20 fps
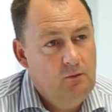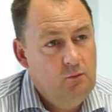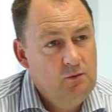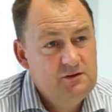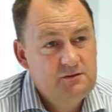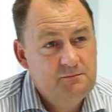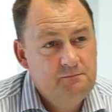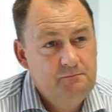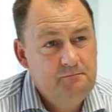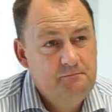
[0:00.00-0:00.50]

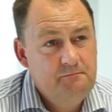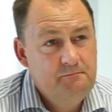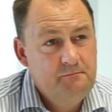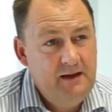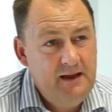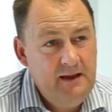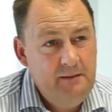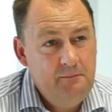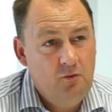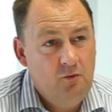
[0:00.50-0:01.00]
which
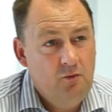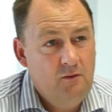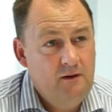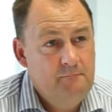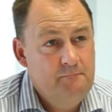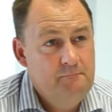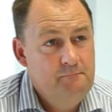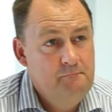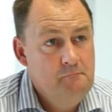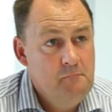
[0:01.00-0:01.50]
people
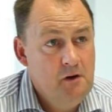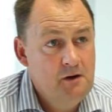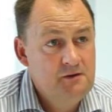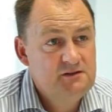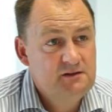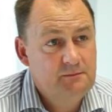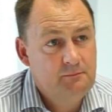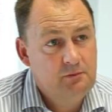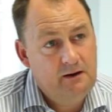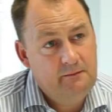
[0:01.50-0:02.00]
are
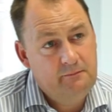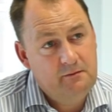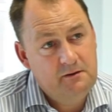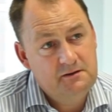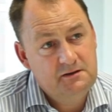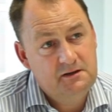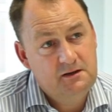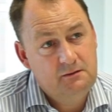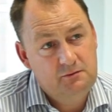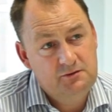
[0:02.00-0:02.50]
most appropriate
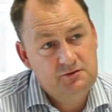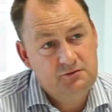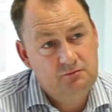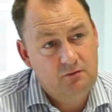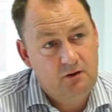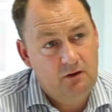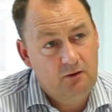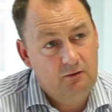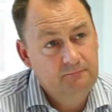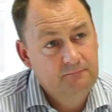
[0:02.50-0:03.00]
to get which
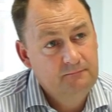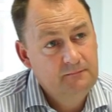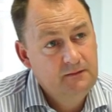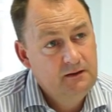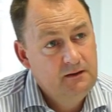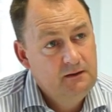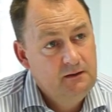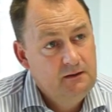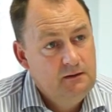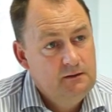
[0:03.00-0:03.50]
role?
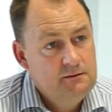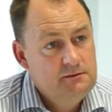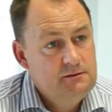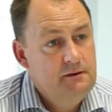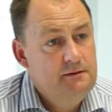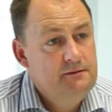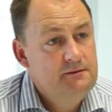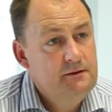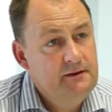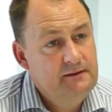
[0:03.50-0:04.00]
So
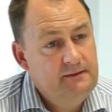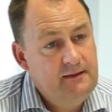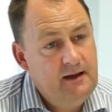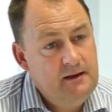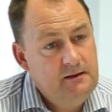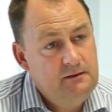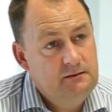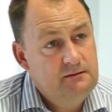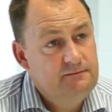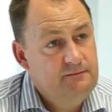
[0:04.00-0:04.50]
in doing
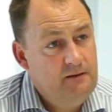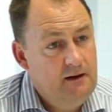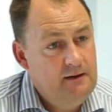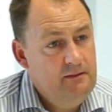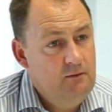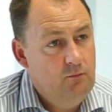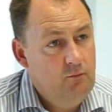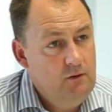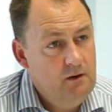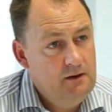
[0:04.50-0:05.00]
that, you define
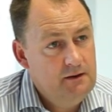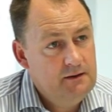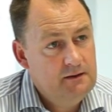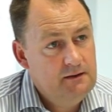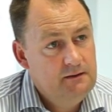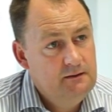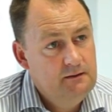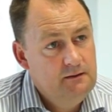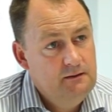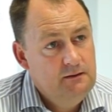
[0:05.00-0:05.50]
the work,
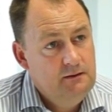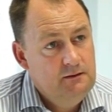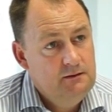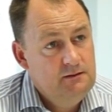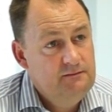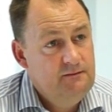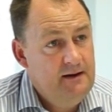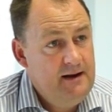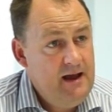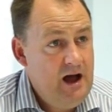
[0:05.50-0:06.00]
you
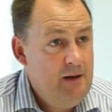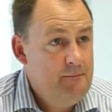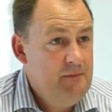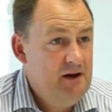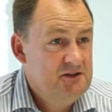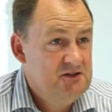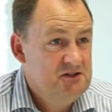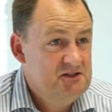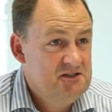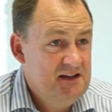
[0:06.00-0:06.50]
define how
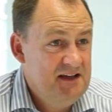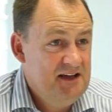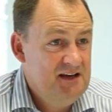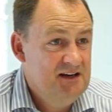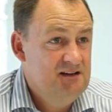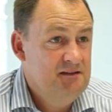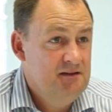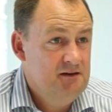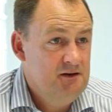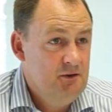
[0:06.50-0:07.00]
much is needed
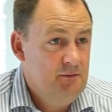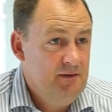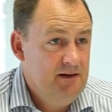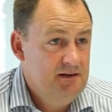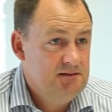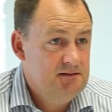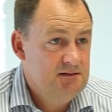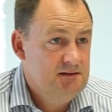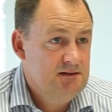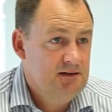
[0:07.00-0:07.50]
in the new
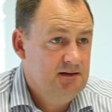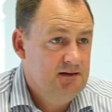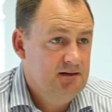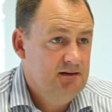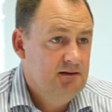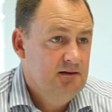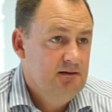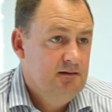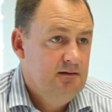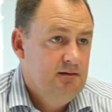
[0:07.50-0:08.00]
entity,
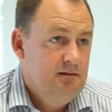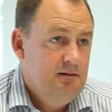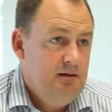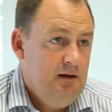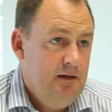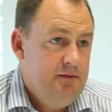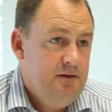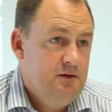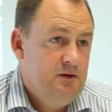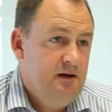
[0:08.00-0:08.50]

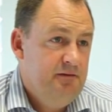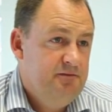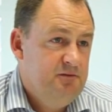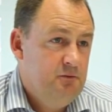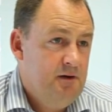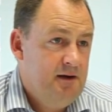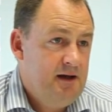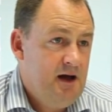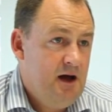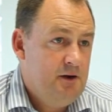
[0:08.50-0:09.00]
and then you have to
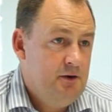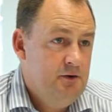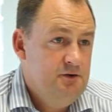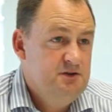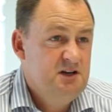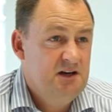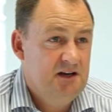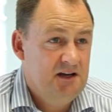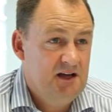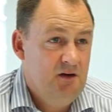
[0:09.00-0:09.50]
work out who's
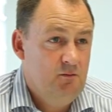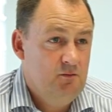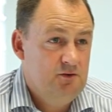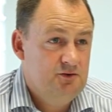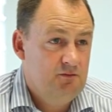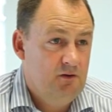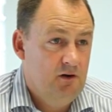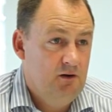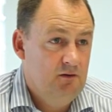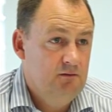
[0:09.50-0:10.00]
going to get
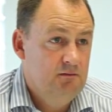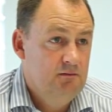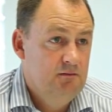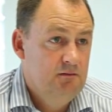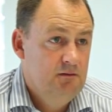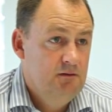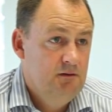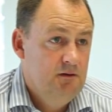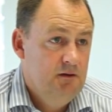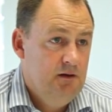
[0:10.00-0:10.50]
which role
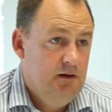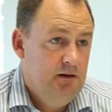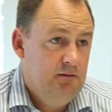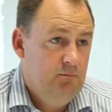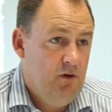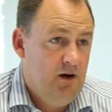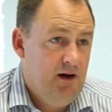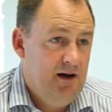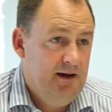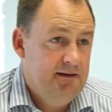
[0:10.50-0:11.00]
and
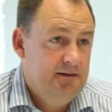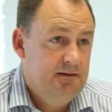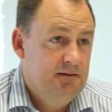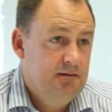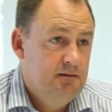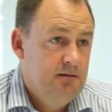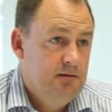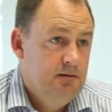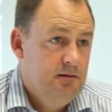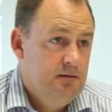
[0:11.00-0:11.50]
why.
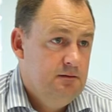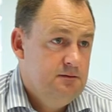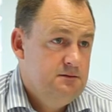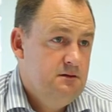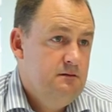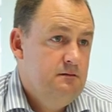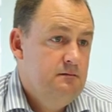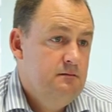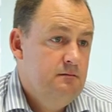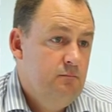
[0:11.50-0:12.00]

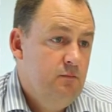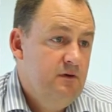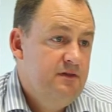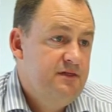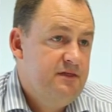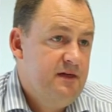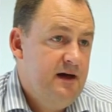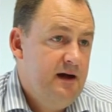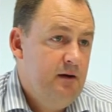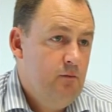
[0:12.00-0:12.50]
So
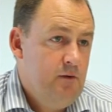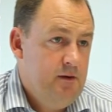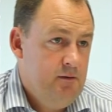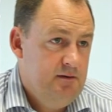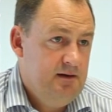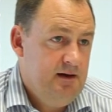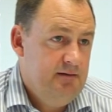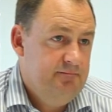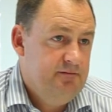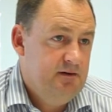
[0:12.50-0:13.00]
with that, we
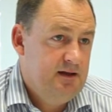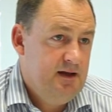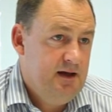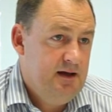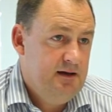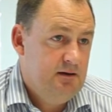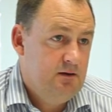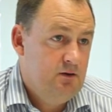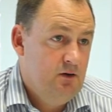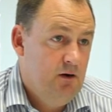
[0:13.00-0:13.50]
would
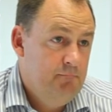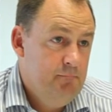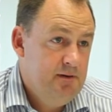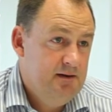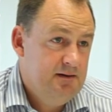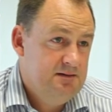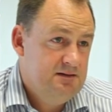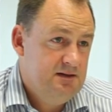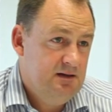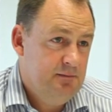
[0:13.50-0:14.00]
advocate a
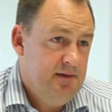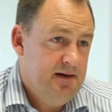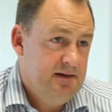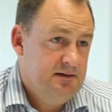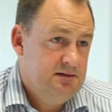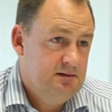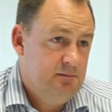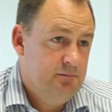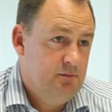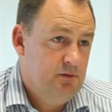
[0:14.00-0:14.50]

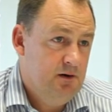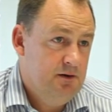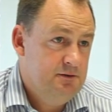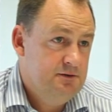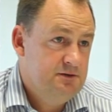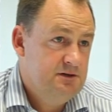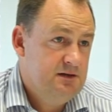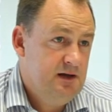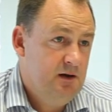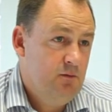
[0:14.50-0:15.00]
competency-based
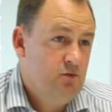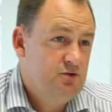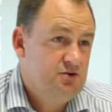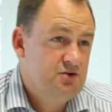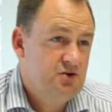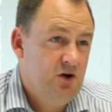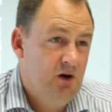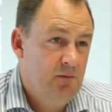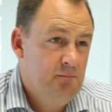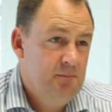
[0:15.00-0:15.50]
approach, saying which
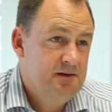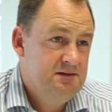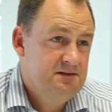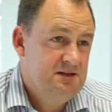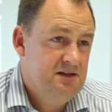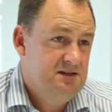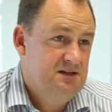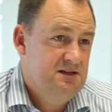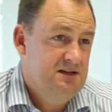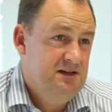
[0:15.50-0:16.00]

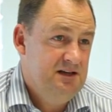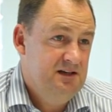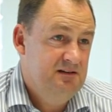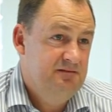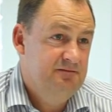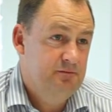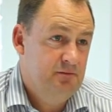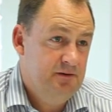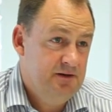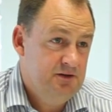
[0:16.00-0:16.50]
competencies are needed
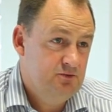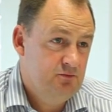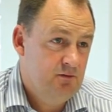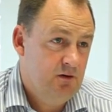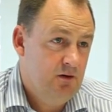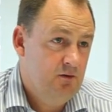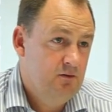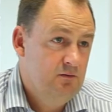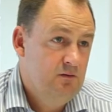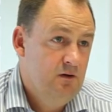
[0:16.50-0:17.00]
for each
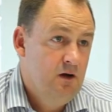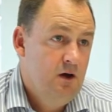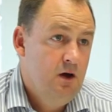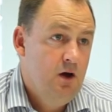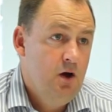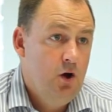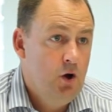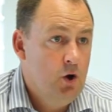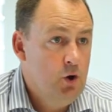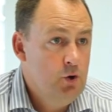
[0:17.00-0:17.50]
role,
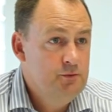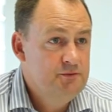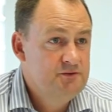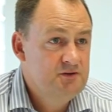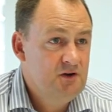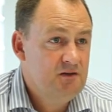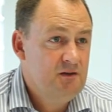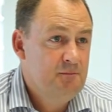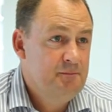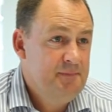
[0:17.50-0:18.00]
who's
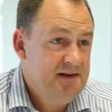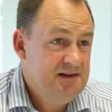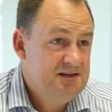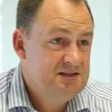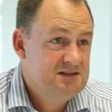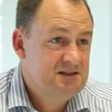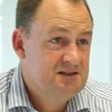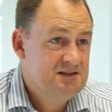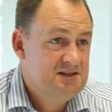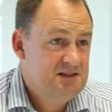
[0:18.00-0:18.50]
got the
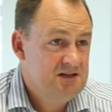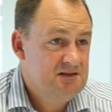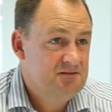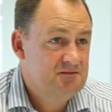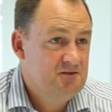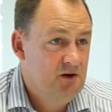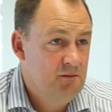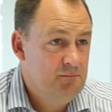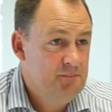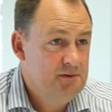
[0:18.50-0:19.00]
best set of
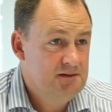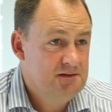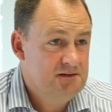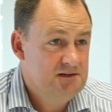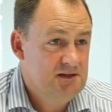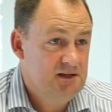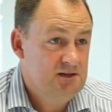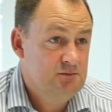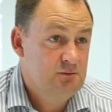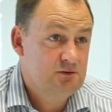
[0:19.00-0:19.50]

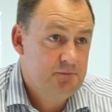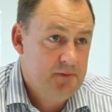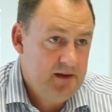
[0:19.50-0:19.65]
competencies, which